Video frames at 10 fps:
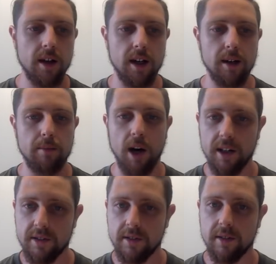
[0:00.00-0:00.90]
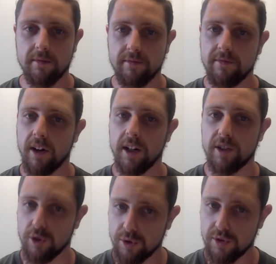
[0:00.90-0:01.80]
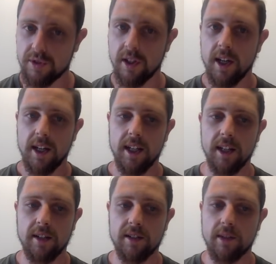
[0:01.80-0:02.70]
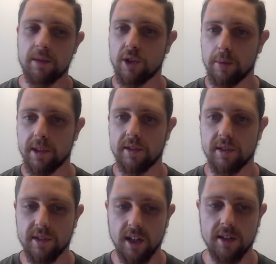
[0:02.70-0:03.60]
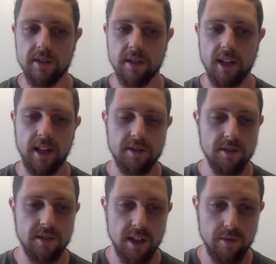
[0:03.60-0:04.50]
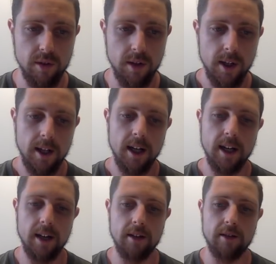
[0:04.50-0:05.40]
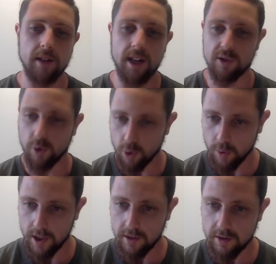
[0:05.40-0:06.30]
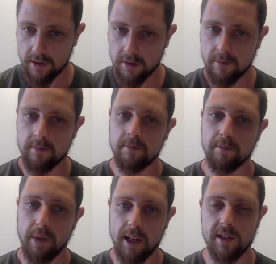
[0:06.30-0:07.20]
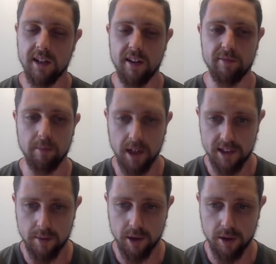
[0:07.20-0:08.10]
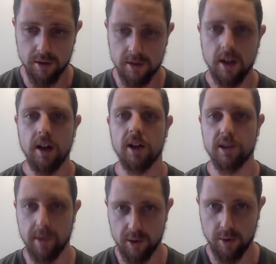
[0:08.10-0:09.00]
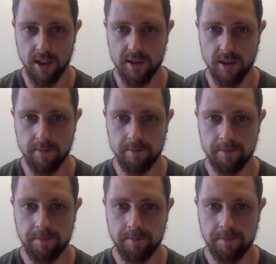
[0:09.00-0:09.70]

might find use in some of the topics discussed and the answers given. And as always, peace, love, and bicep curls. I'll speak to you all next time.